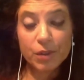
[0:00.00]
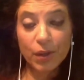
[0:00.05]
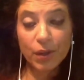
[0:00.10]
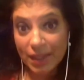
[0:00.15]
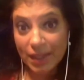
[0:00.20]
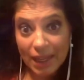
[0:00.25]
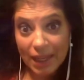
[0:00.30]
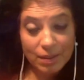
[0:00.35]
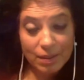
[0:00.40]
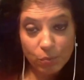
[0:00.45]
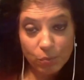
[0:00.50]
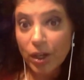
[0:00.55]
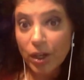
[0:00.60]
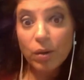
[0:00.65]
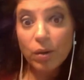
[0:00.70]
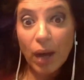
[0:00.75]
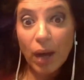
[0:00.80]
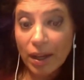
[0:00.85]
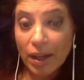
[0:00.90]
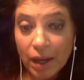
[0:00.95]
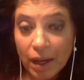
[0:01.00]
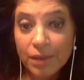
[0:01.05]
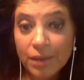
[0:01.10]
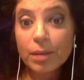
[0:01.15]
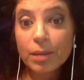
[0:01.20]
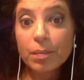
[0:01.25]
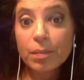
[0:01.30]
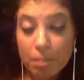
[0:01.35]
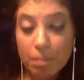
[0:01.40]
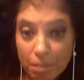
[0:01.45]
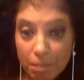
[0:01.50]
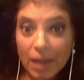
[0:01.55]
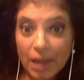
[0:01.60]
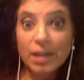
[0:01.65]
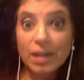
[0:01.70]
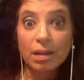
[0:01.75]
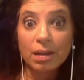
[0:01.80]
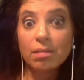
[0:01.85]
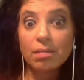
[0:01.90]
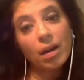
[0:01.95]
Okay, that we I, I think
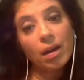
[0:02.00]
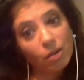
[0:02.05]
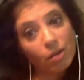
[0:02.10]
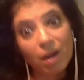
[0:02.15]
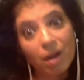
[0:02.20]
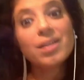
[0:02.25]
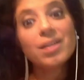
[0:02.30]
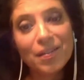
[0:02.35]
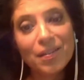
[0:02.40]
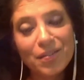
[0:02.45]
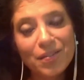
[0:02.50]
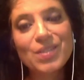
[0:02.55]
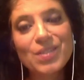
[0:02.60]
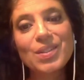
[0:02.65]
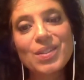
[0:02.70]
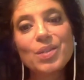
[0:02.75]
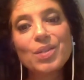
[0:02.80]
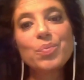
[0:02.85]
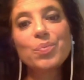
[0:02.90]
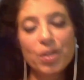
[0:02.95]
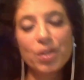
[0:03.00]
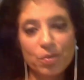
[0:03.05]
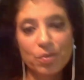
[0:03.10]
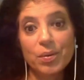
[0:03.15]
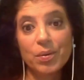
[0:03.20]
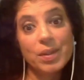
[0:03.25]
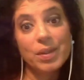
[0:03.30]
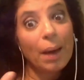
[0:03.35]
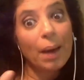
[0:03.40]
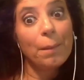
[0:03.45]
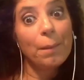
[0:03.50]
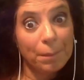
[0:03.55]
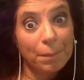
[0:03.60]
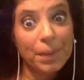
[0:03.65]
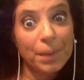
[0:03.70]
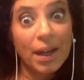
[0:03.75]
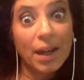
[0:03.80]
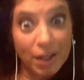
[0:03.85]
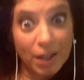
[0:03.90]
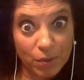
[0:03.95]
many, not all, obviously would agree with that,
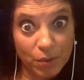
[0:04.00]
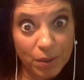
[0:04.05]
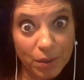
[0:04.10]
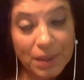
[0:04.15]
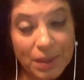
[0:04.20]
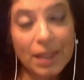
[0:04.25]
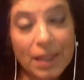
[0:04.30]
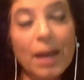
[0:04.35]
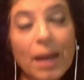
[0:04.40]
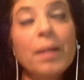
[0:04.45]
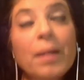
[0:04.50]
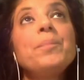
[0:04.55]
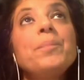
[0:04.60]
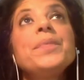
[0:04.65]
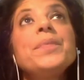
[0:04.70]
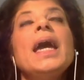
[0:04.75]
but I agree with that.